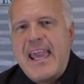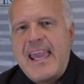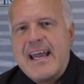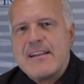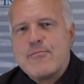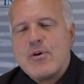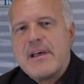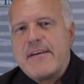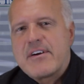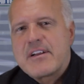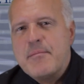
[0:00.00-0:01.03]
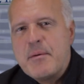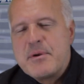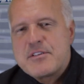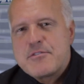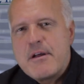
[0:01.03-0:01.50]
and we'll have our
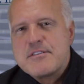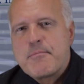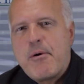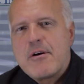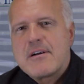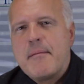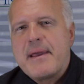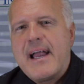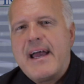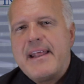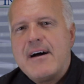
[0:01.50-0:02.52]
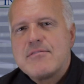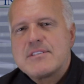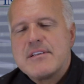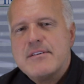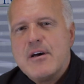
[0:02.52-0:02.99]
commitment to traders report coming on
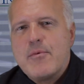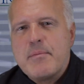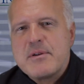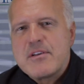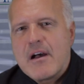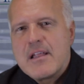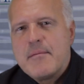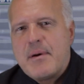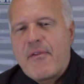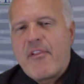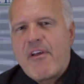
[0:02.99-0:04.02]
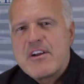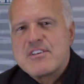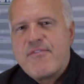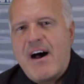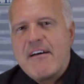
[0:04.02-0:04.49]
out. We've been talking about the
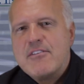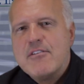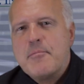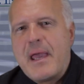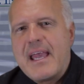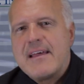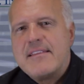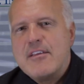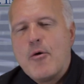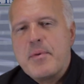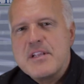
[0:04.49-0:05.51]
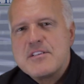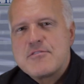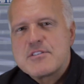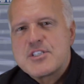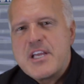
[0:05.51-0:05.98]
large volume and the open
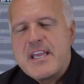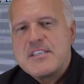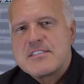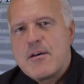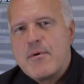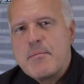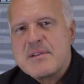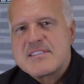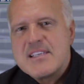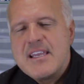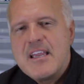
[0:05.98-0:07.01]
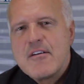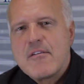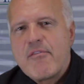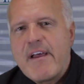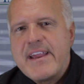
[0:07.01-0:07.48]
interest changes that we've been seeing
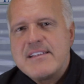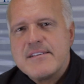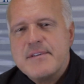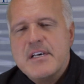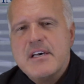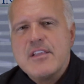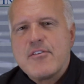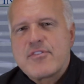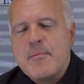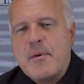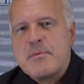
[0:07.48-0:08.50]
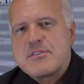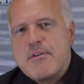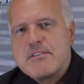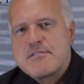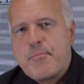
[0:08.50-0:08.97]
here of late. Those commitment
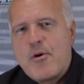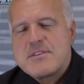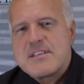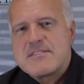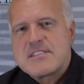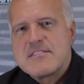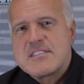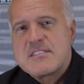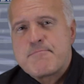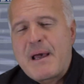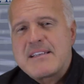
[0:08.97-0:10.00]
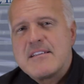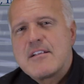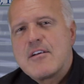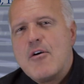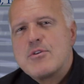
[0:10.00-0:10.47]
traders reports are still suspected
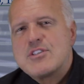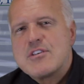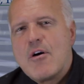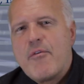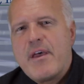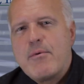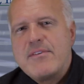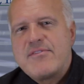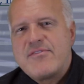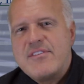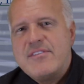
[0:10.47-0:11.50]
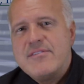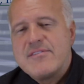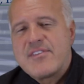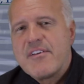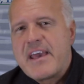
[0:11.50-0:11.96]
to go and show that we
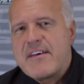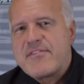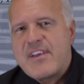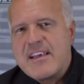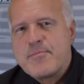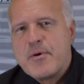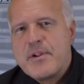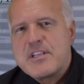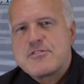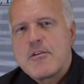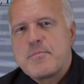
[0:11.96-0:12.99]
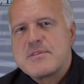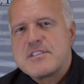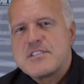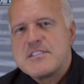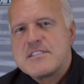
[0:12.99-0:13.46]
still have sizable net short
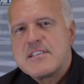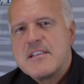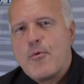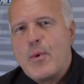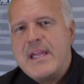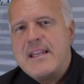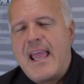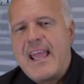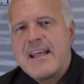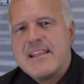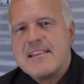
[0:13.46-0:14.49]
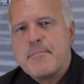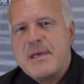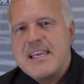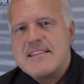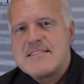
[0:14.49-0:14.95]
positions in the wheat and in the
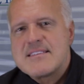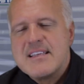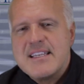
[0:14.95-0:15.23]
beans,